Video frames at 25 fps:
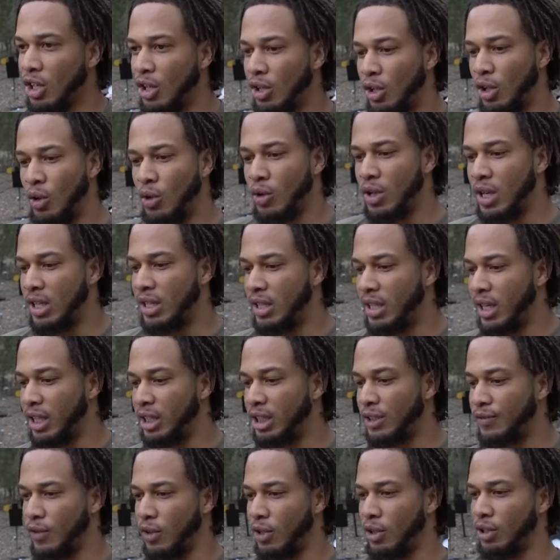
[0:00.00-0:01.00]
Yeah, a little
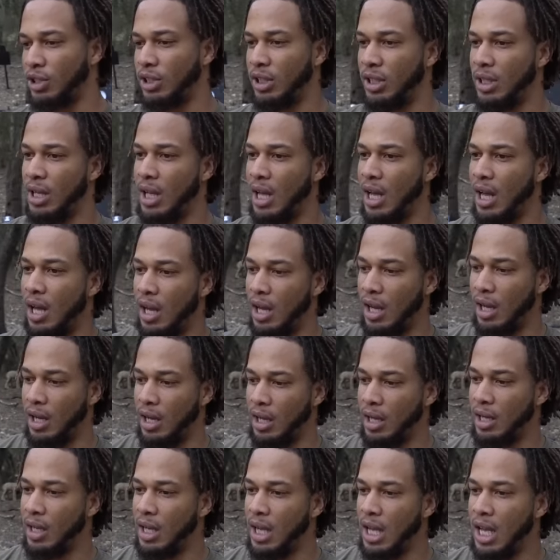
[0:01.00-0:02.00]
condensed version.
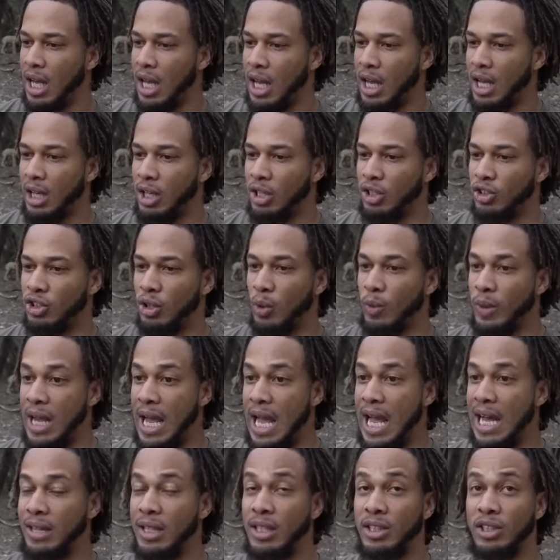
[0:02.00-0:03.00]
So we
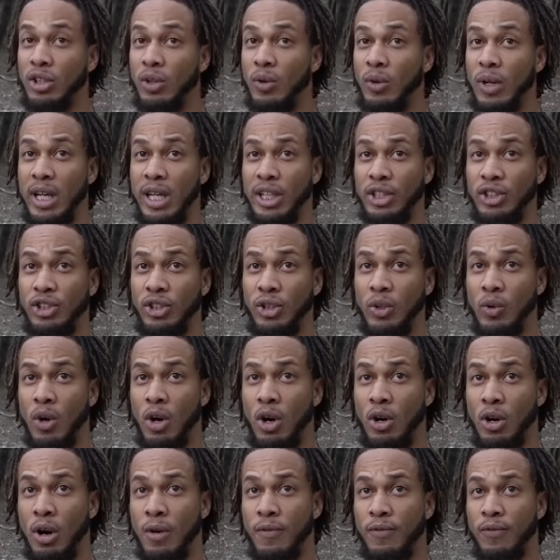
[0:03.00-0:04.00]
had this little issue
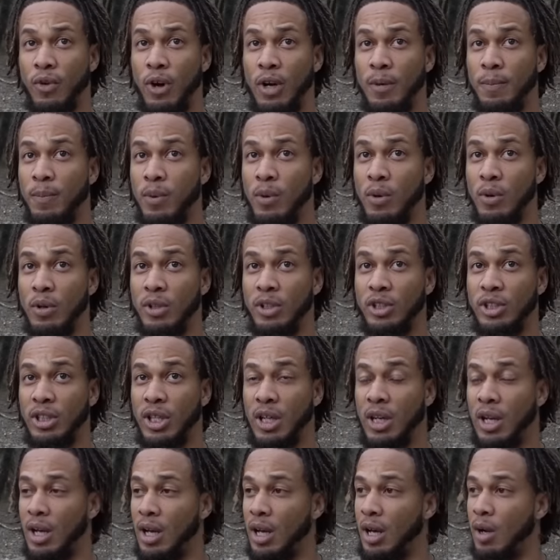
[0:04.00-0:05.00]
on our front porch.
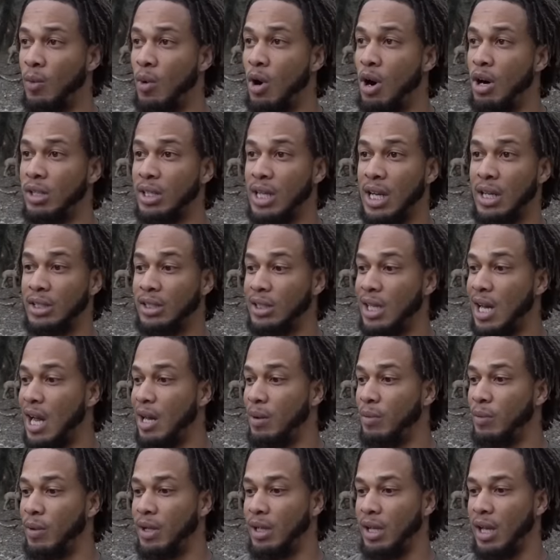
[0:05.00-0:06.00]
Walked
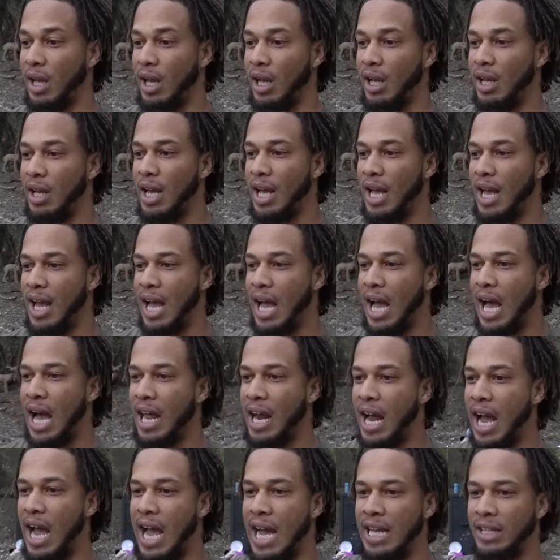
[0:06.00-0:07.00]
outside one day,
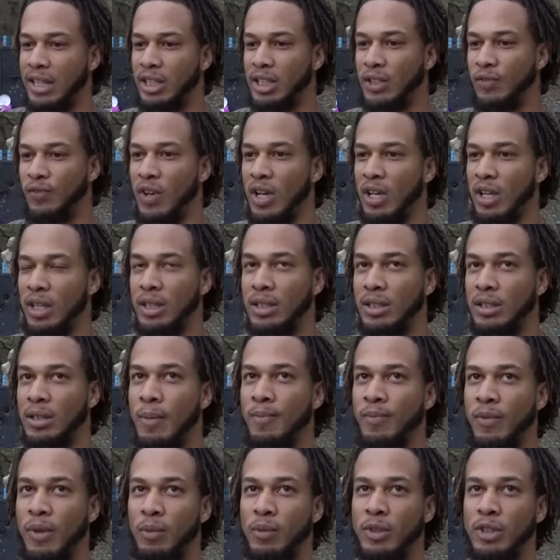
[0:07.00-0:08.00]
and I had this feeling
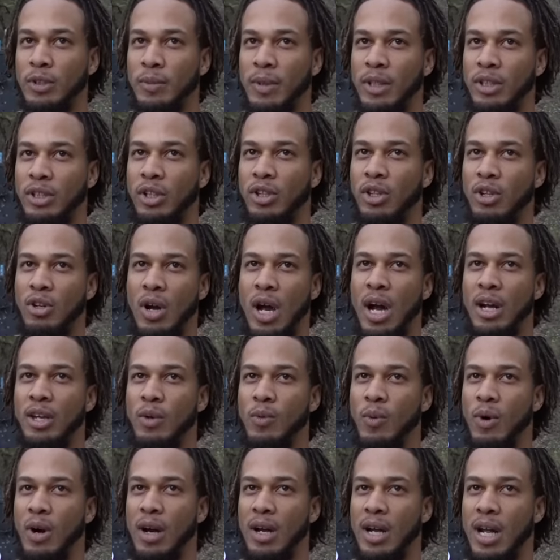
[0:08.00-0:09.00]
something was missing. You know how
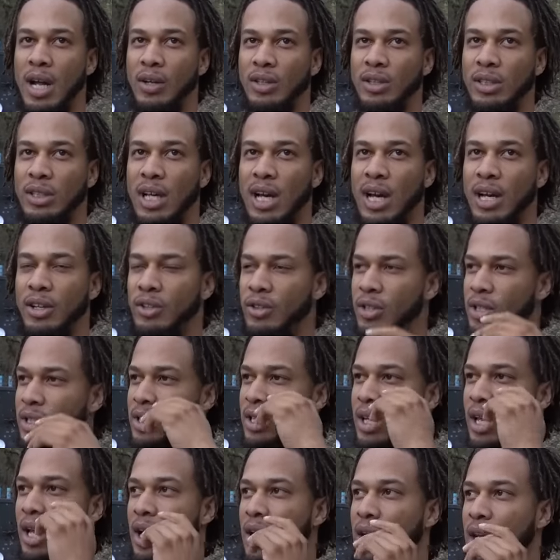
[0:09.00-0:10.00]
you walk outside and you're
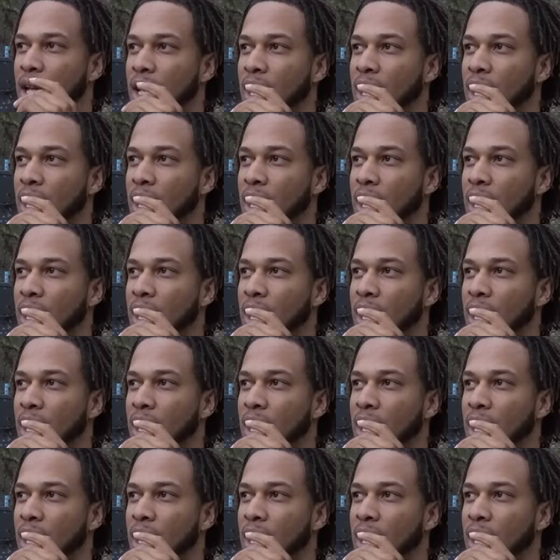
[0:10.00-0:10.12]
just like,